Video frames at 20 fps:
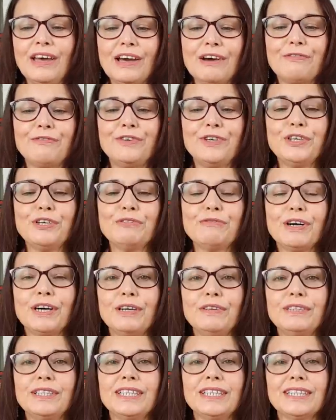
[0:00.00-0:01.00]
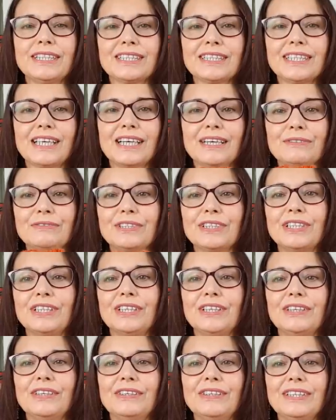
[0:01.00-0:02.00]
a few rows in this
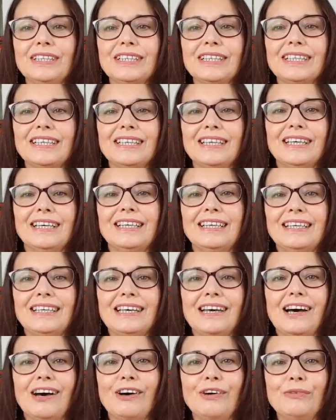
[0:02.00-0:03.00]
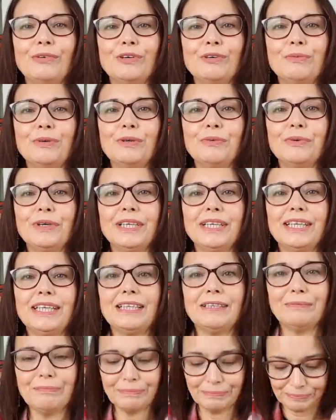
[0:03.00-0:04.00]
afternoon, I will be
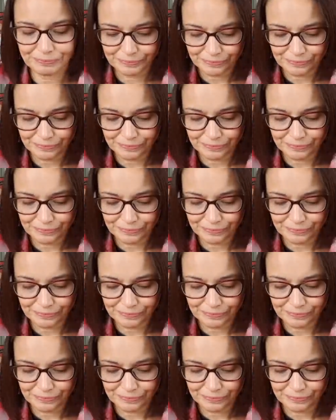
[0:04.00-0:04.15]
winning.